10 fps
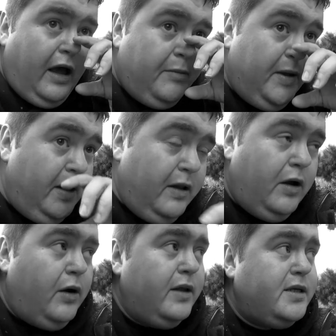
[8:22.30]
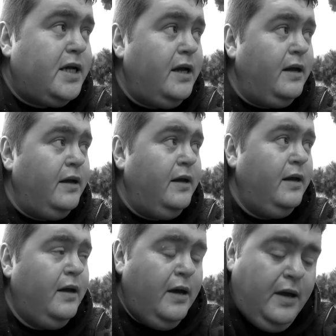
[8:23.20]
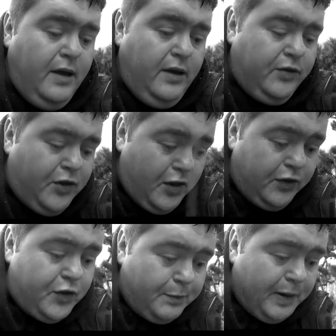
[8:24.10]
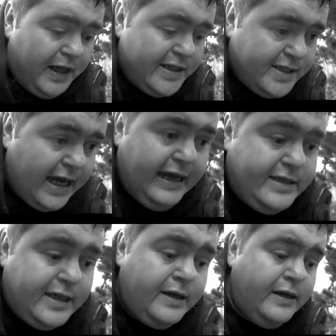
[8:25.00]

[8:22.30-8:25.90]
I mean, you know, and the police said